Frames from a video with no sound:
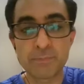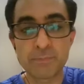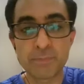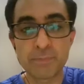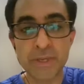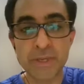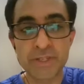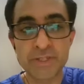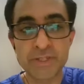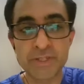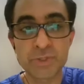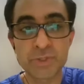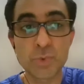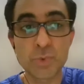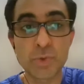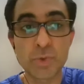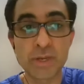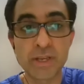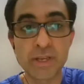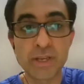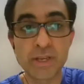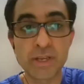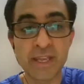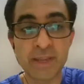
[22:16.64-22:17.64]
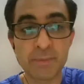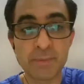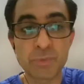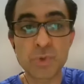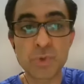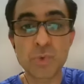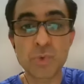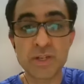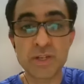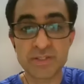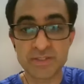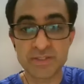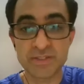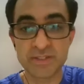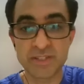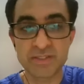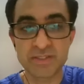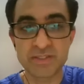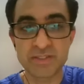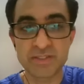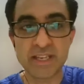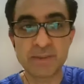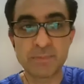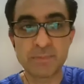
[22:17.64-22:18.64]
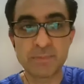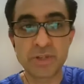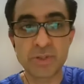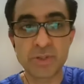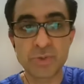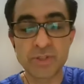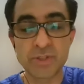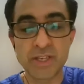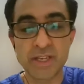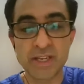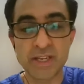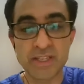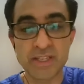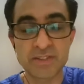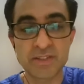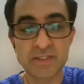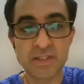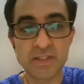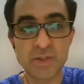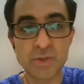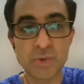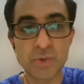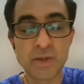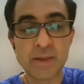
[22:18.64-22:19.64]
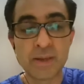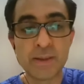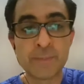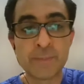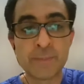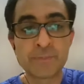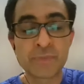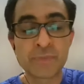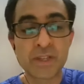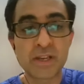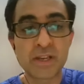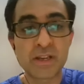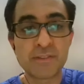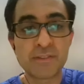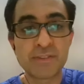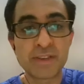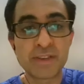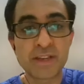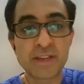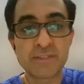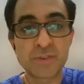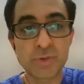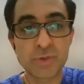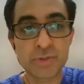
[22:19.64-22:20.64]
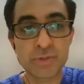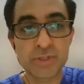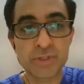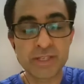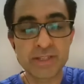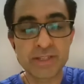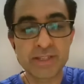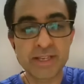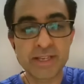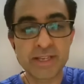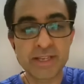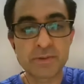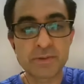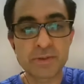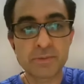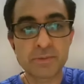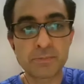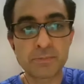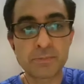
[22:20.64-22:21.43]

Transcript: patients who came to us this time into the ICU, we have noted that